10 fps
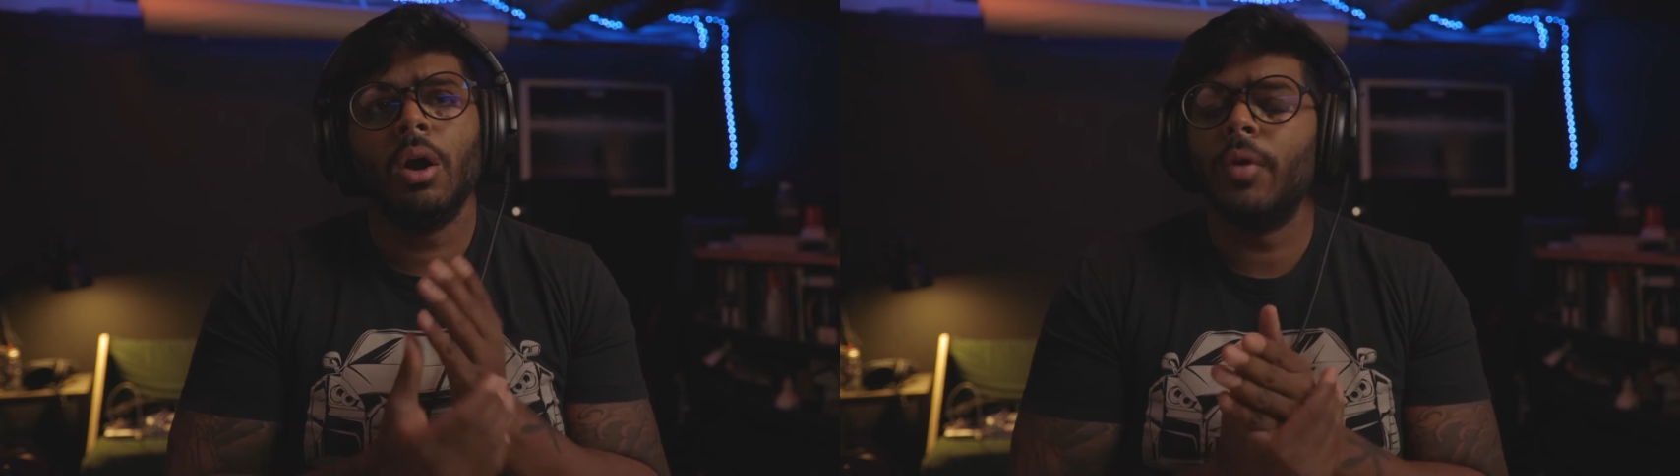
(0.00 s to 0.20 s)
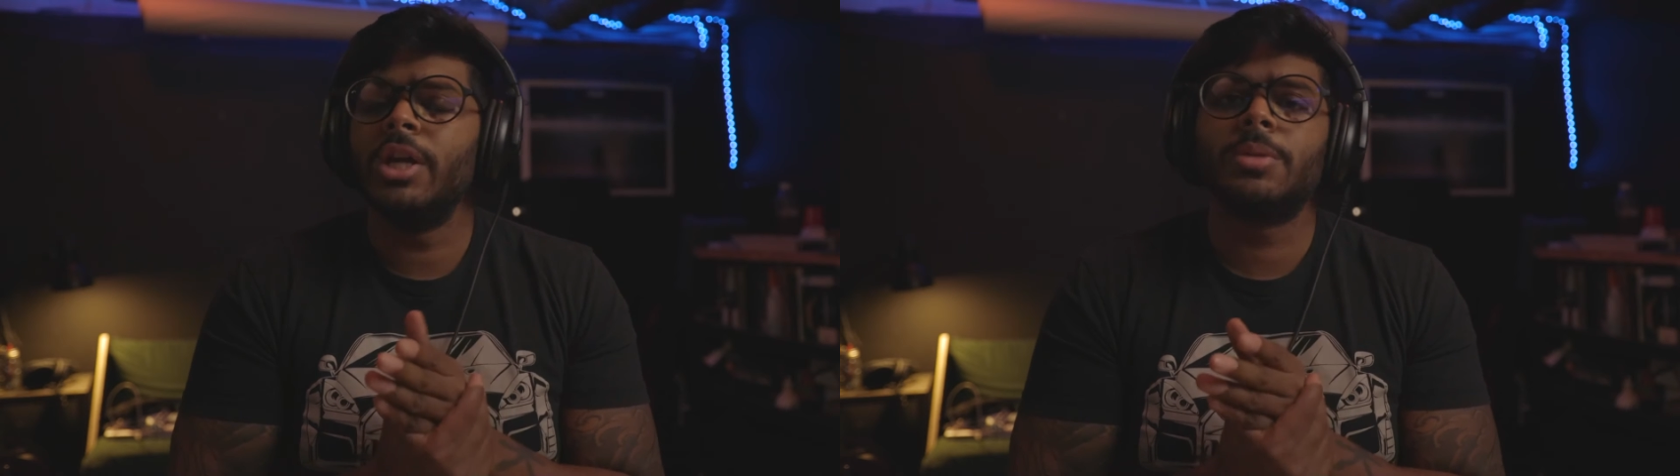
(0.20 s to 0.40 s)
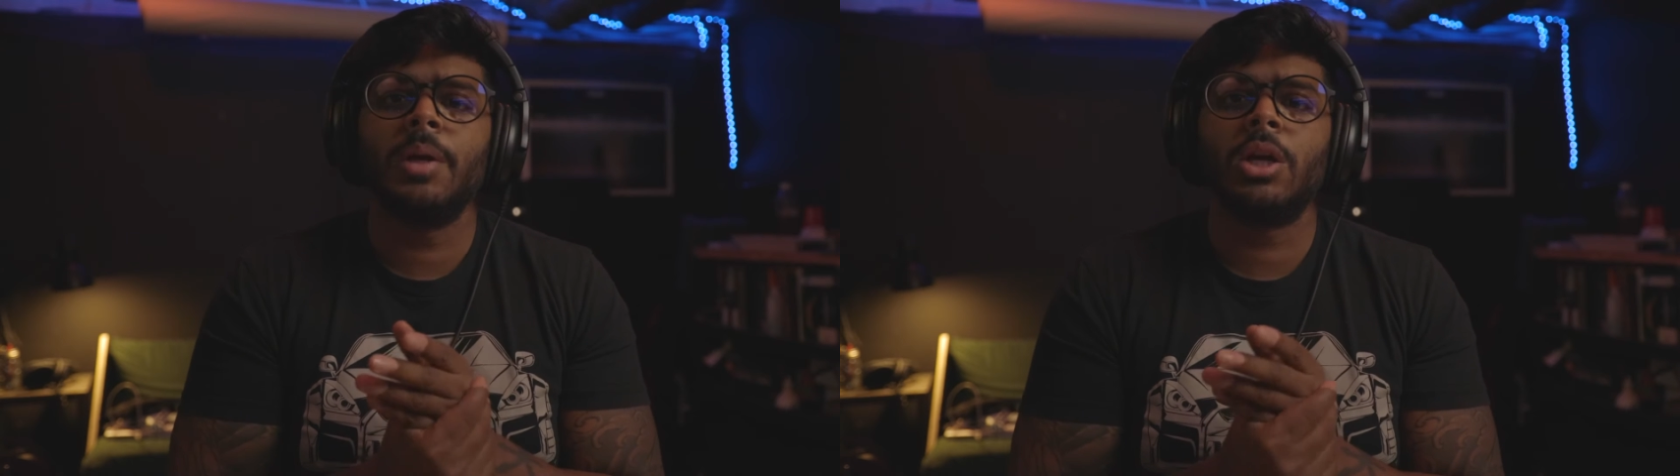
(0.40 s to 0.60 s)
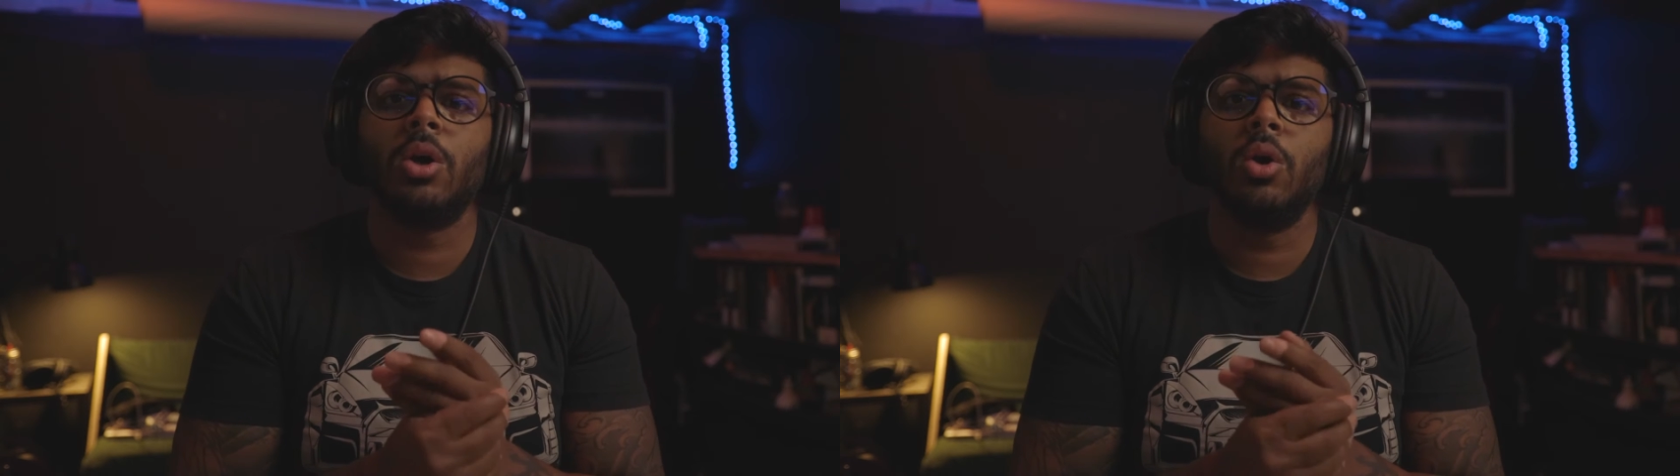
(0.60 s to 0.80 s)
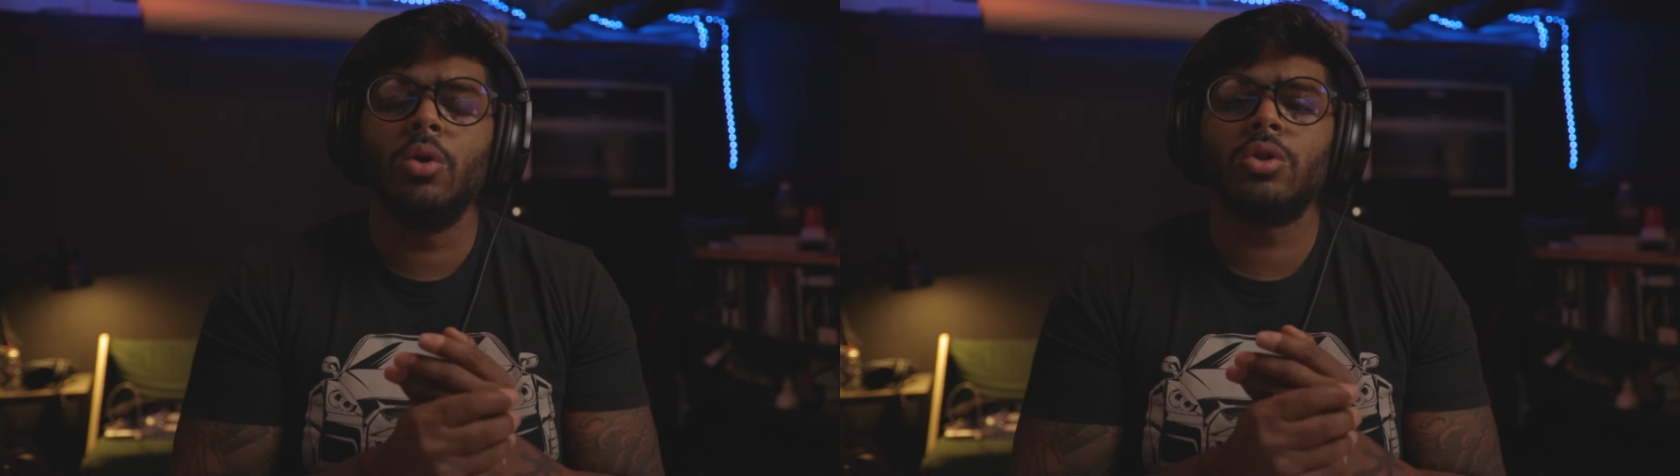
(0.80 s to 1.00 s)
arrangement
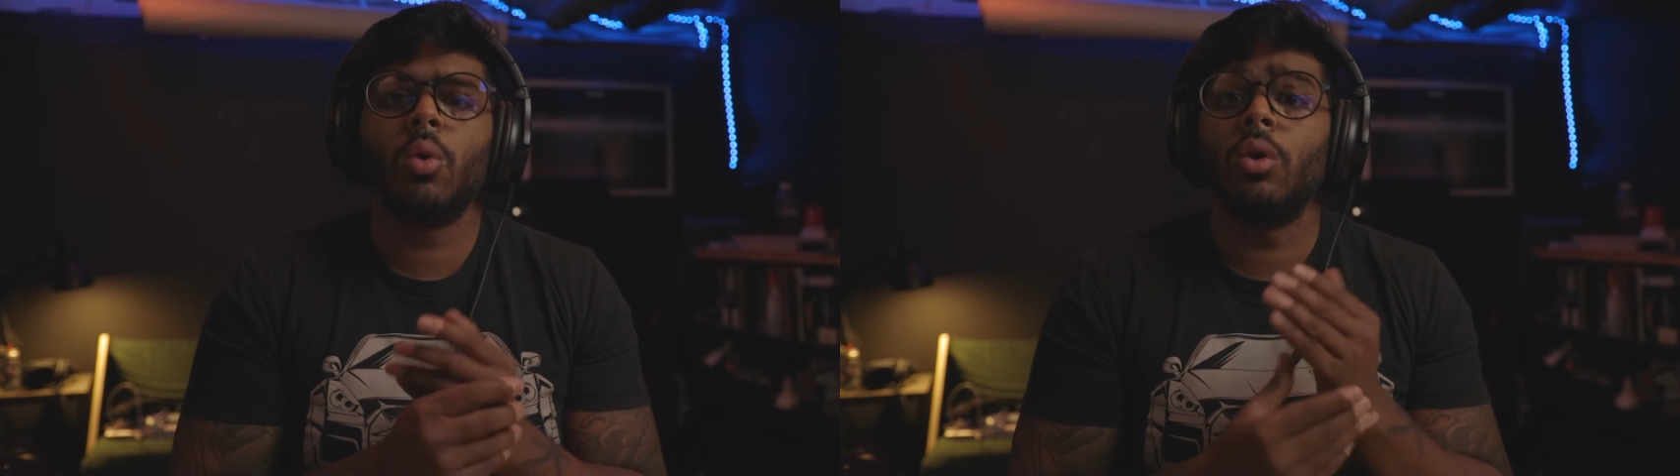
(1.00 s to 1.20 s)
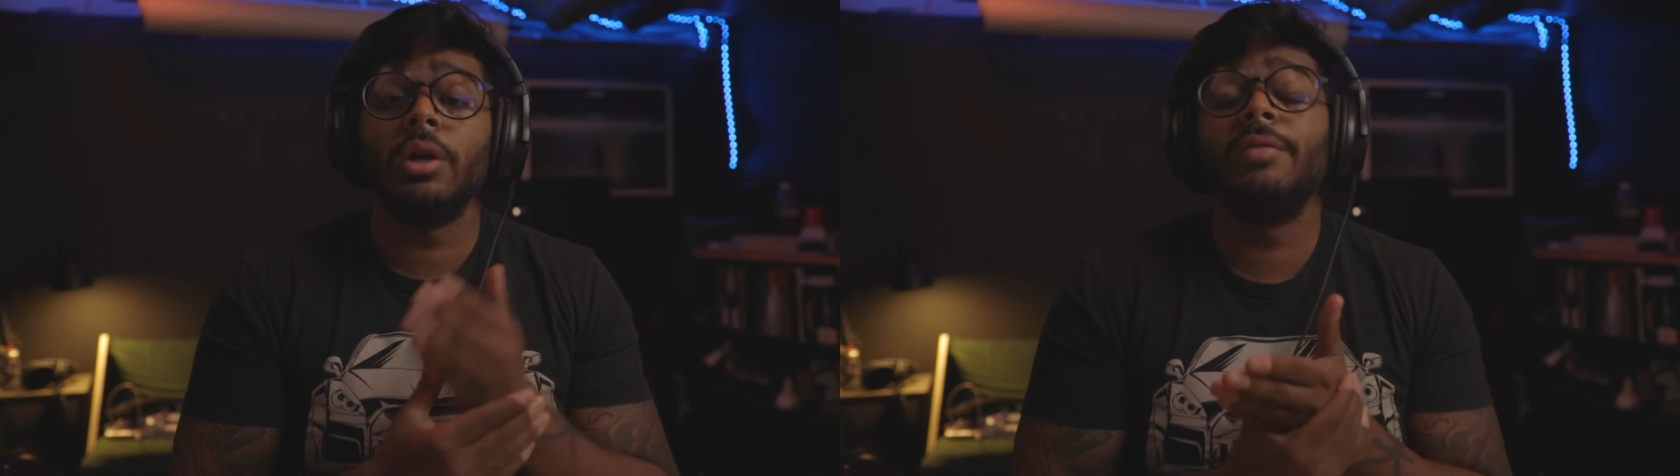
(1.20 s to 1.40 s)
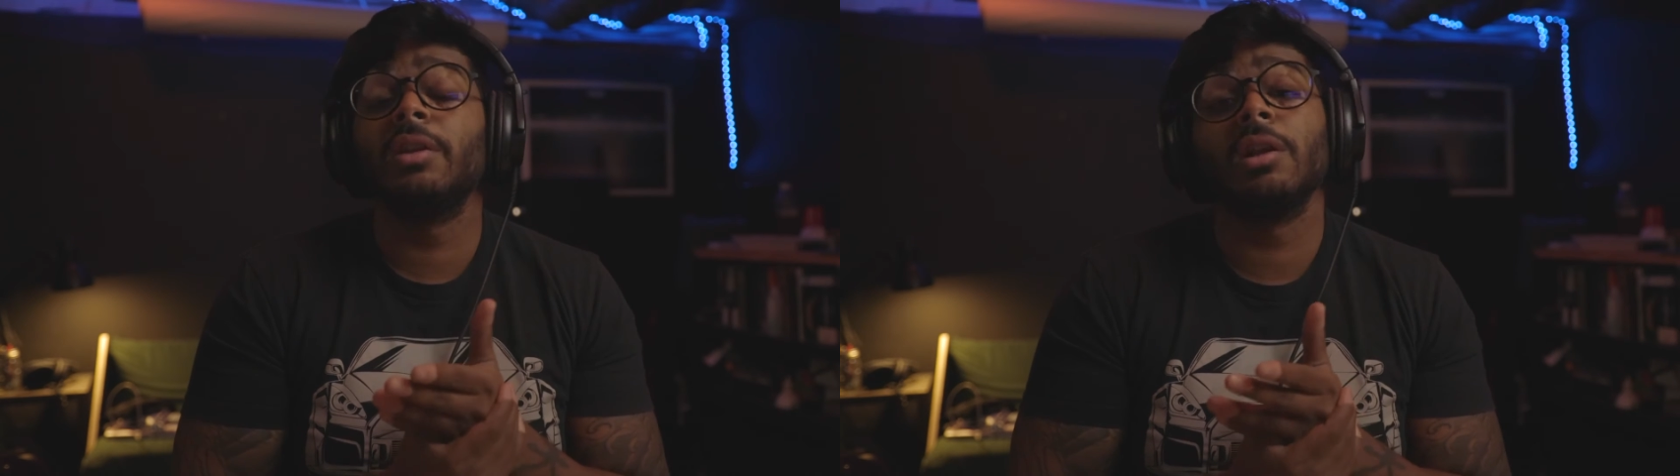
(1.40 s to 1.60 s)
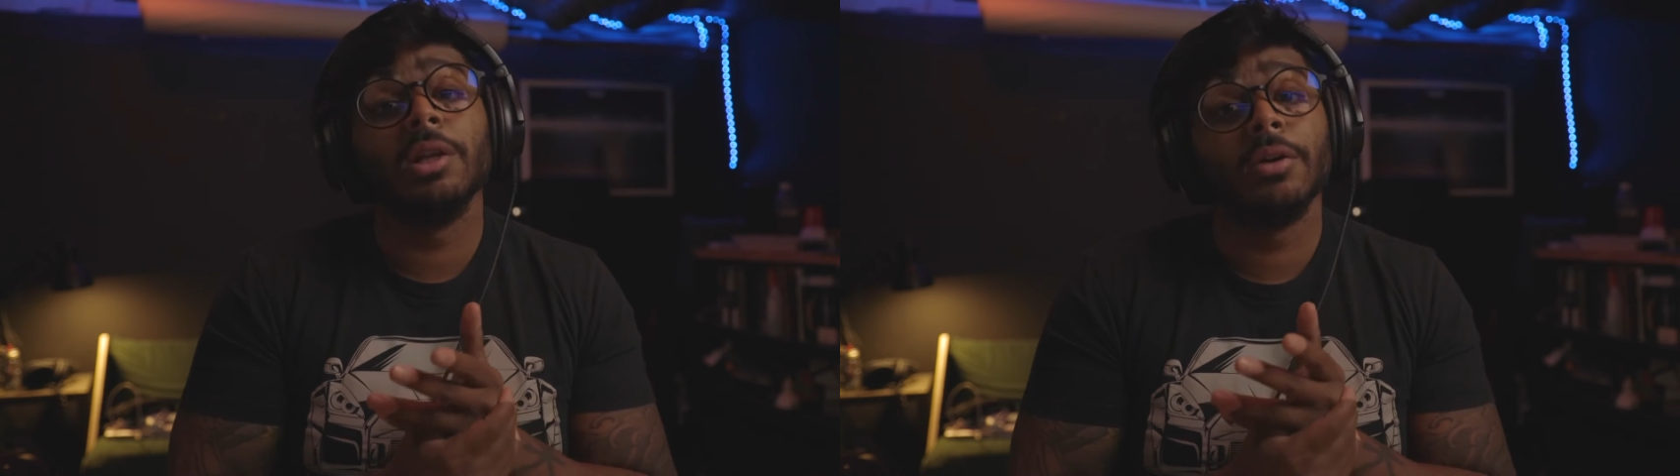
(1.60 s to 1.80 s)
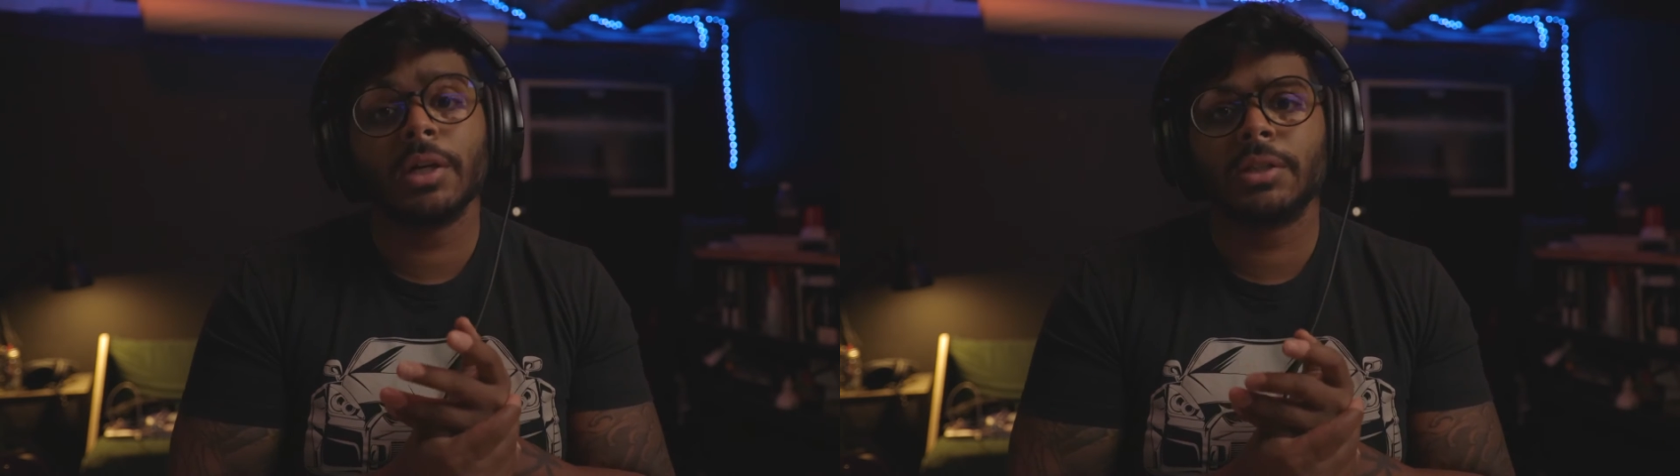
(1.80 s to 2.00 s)
goes or even the
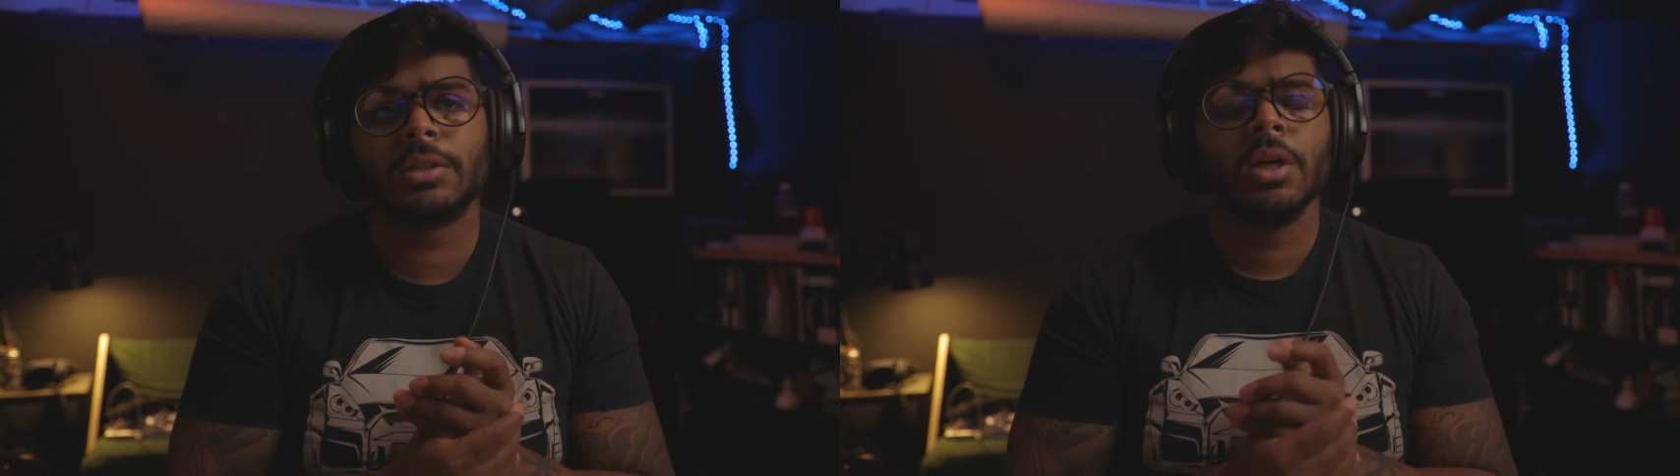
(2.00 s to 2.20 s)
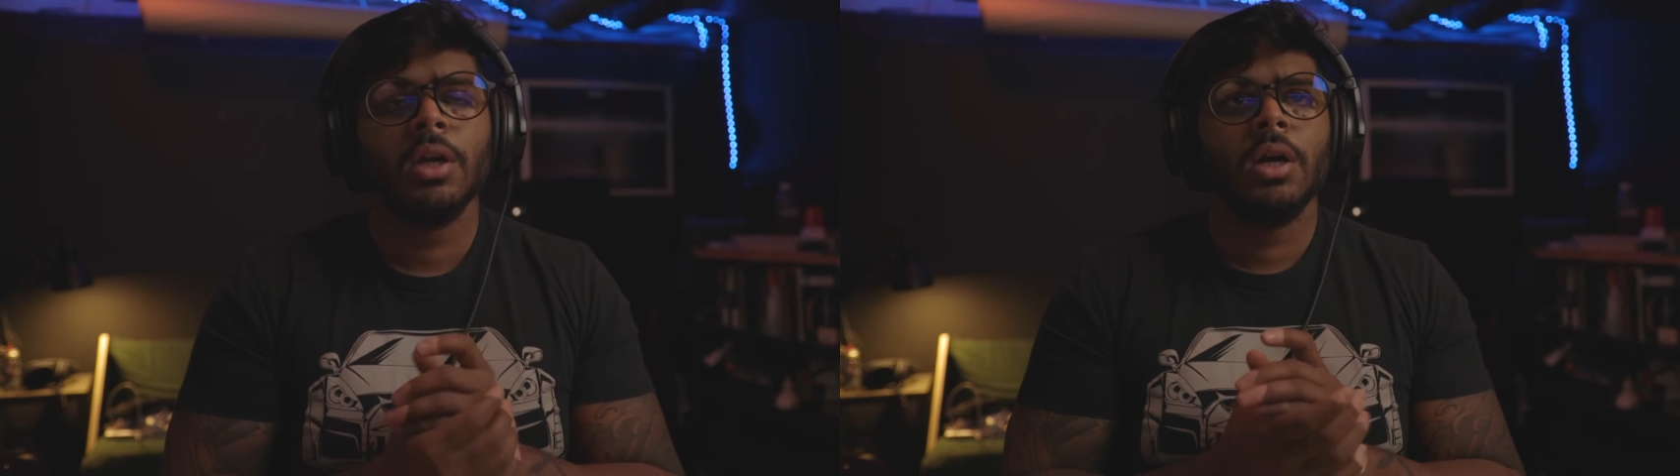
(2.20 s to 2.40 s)
lyrics